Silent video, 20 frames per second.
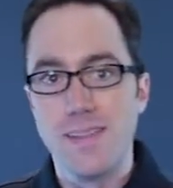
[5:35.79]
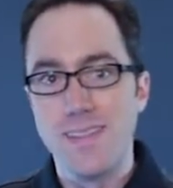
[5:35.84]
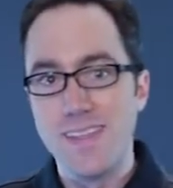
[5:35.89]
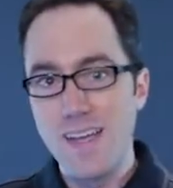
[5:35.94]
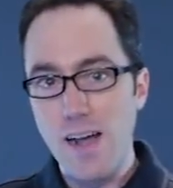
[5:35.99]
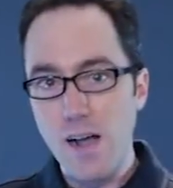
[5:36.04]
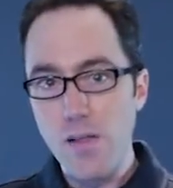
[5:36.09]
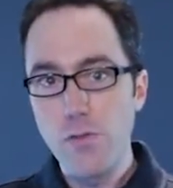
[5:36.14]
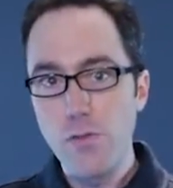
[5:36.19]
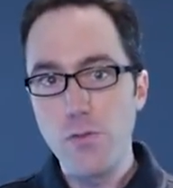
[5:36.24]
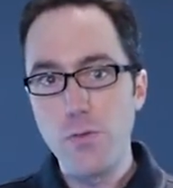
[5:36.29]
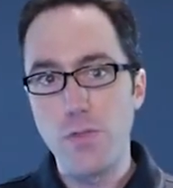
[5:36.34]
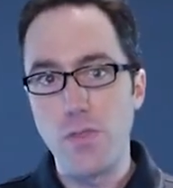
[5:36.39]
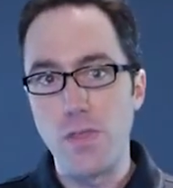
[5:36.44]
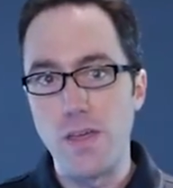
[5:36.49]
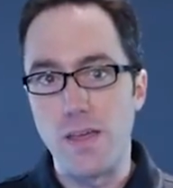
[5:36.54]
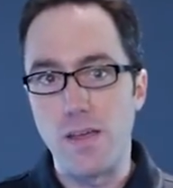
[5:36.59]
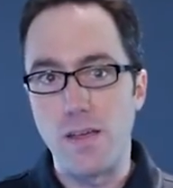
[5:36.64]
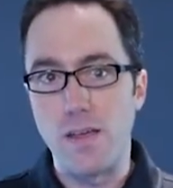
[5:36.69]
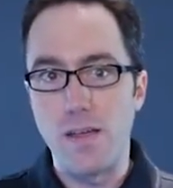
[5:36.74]
The other
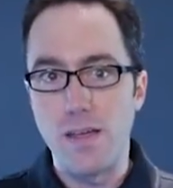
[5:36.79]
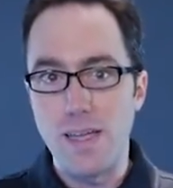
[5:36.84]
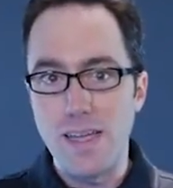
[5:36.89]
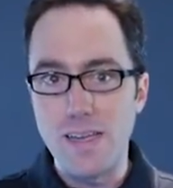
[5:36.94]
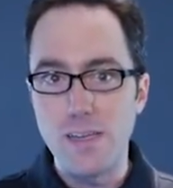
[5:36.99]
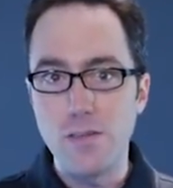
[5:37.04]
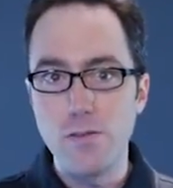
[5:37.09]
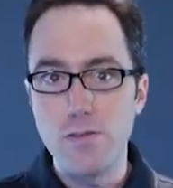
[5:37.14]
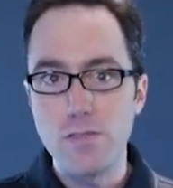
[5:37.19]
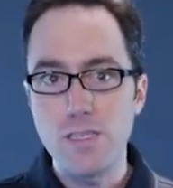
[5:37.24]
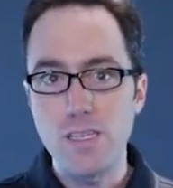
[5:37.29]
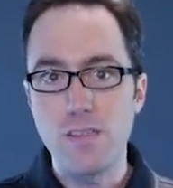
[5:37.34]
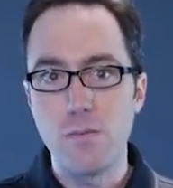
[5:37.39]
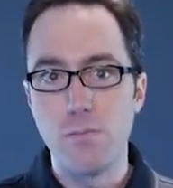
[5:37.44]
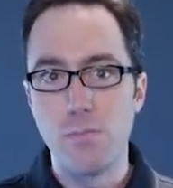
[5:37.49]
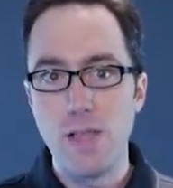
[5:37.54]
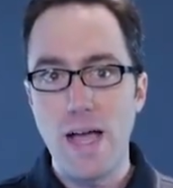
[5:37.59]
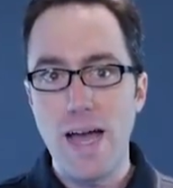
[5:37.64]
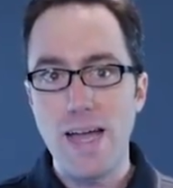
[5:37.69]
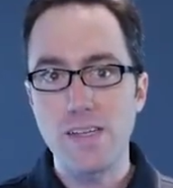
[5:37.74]
thing in using the
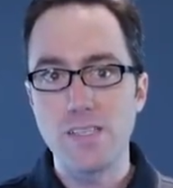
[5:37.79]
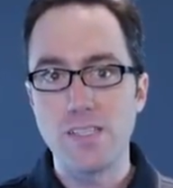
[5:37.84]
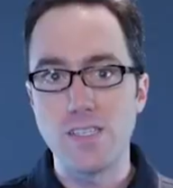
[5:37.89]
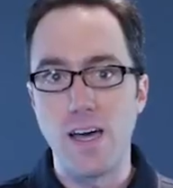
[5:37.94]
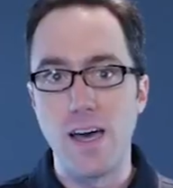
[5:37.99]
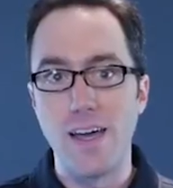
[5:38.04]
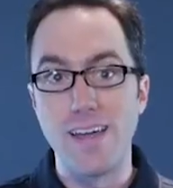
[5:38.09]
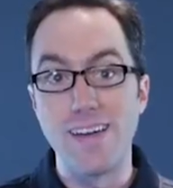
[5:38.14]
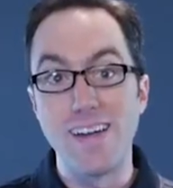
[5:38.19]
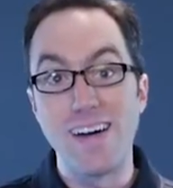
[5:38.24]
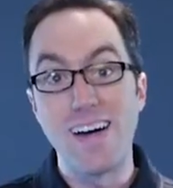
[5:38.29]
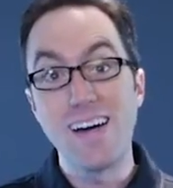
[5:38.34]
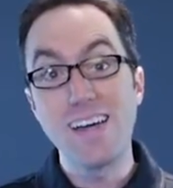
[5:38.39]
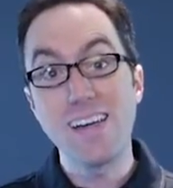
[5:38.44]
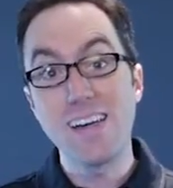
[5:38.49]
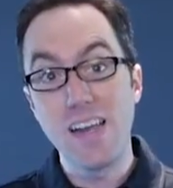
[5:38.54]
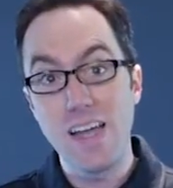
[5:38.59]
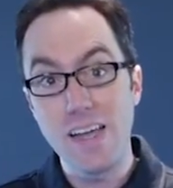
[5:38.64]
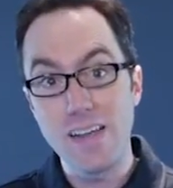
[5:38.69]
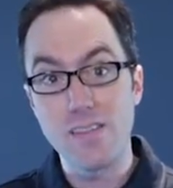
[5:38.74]
black side,
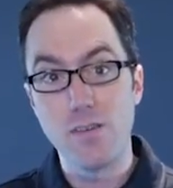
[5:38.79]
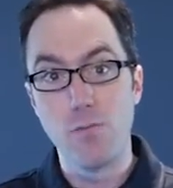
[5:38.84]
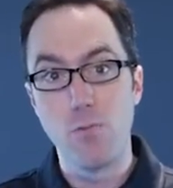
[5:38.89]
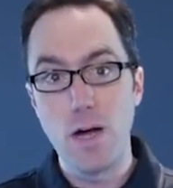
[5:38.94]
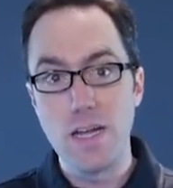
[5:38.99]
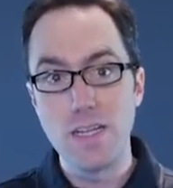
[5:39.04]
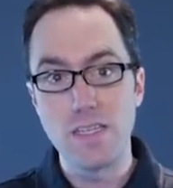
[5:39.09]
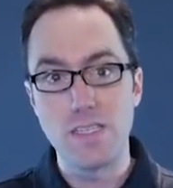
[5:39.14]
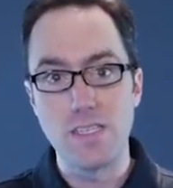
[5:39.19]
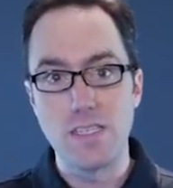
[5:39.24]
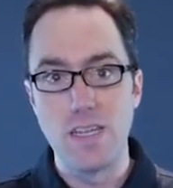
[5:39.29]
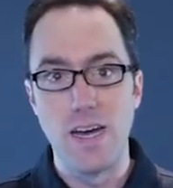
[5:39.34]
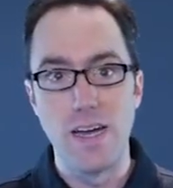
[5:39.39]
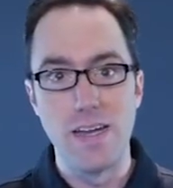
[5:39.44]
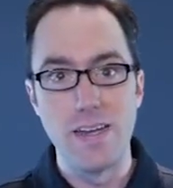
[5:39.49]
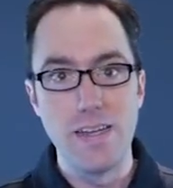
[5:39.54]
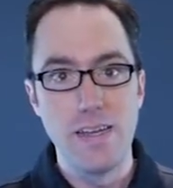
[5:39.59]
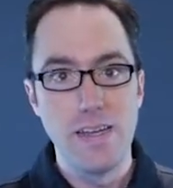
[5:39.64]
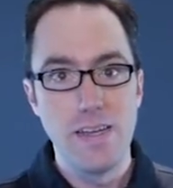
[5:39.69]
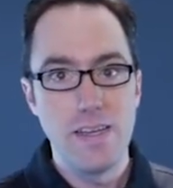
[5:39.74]
unlike the white
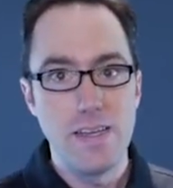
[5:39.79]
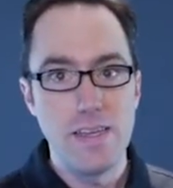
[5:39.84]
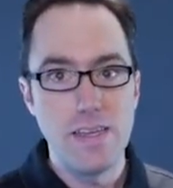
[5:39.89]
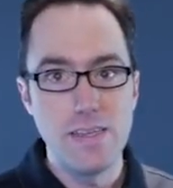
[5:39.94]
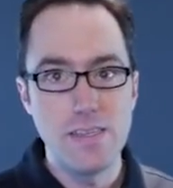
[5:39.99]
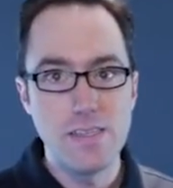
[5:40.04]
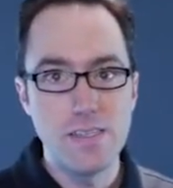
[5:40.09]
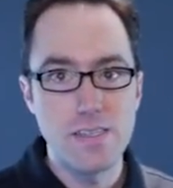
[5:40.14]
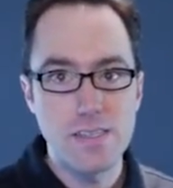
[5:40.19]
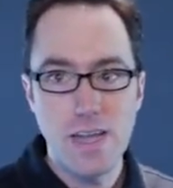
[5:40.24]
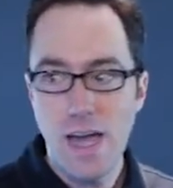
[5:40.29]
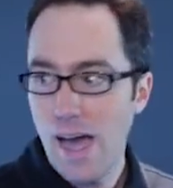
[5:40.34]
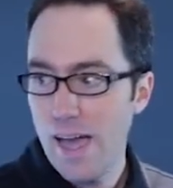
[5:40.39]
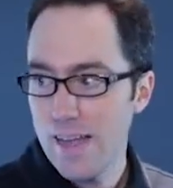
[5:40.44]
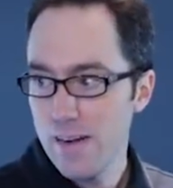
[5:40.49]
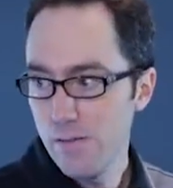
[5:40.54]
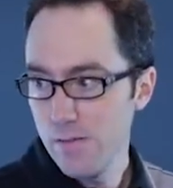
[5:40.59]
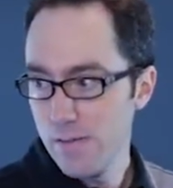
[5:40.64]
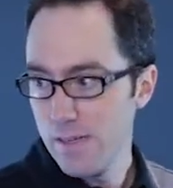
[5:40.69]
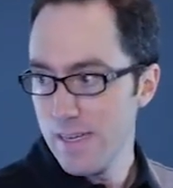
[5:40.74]
side, is I
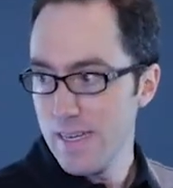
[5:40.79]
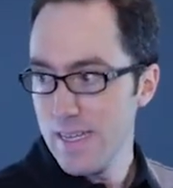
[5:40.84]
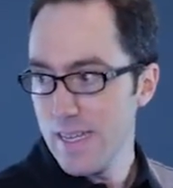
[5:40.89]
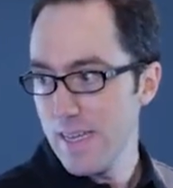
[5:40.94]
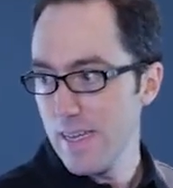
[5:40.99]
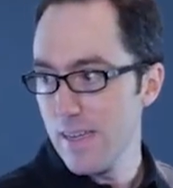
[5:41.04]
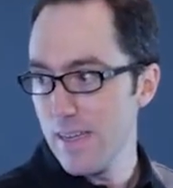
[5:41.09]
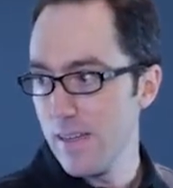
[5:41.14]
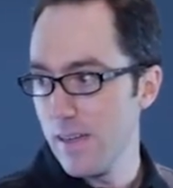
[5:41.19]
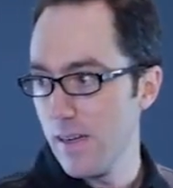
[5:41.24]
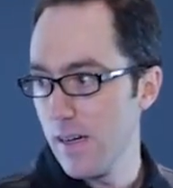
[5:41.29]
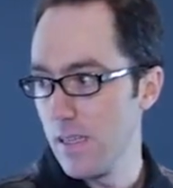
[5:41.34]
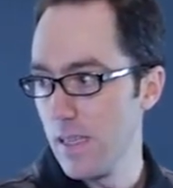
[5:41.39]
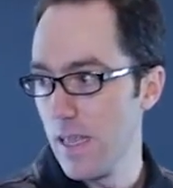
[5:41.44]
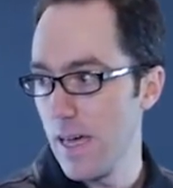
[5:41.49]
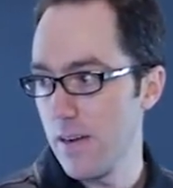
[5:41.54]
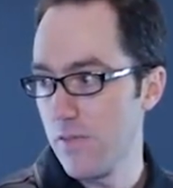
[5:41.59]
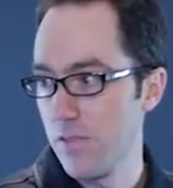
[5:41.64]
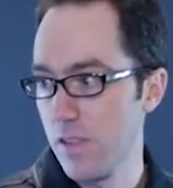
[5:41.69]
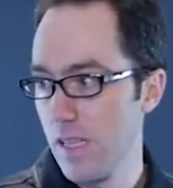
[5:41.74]
don't need a
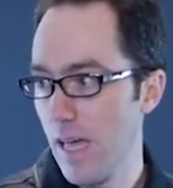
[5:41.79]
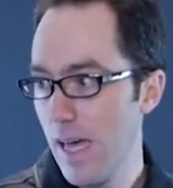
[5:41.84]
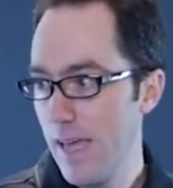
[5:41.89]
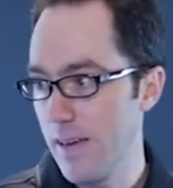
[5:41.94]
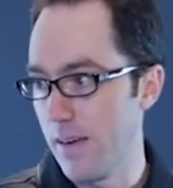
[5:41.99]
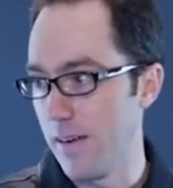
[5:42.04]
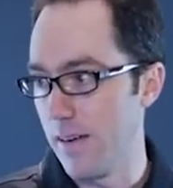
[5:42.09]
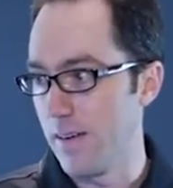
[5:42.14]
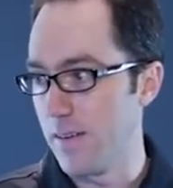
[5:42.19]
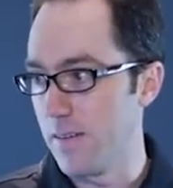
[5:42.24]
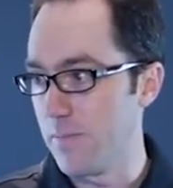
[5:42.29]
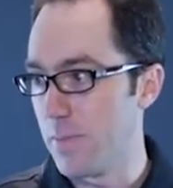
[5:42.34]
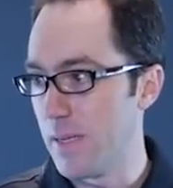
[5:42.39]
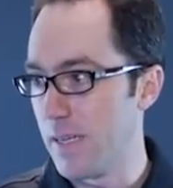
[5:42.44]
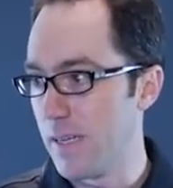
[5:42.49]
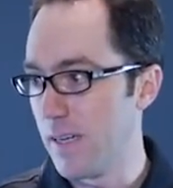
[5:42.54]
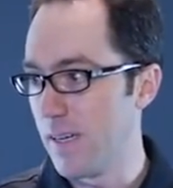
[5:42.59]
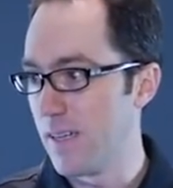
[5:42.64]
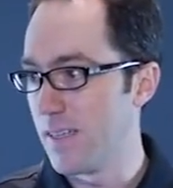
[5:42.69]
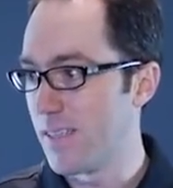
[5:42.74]
lot of light on it,
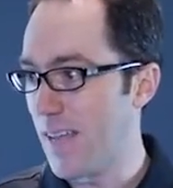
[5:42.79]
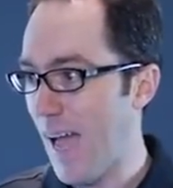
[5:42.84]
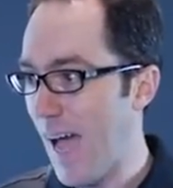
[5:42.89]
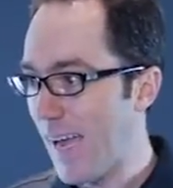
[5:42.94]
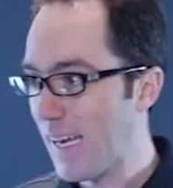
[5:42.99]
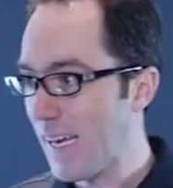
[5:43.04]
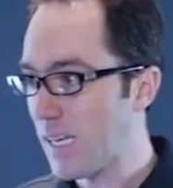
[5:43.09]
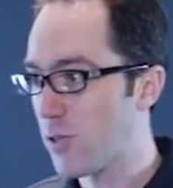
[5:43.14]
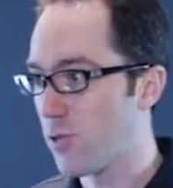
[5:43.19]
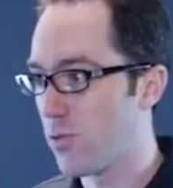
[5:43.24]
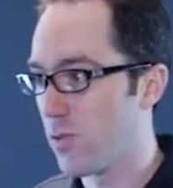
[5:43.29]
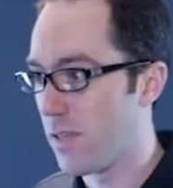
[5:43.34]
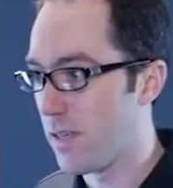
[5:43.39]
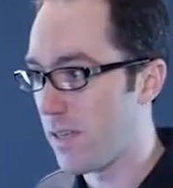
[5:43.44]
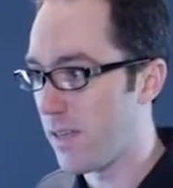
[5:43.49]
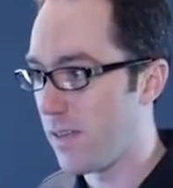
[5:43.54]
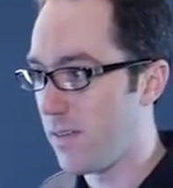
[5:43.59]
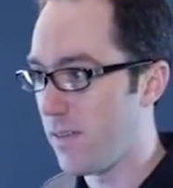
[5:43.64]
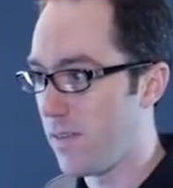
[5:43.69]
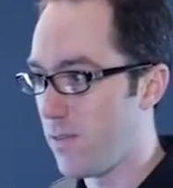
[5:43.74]
because
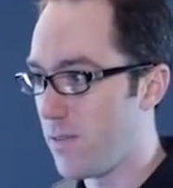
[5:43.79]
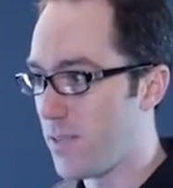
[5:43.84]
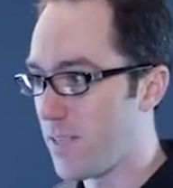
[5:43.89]
actually,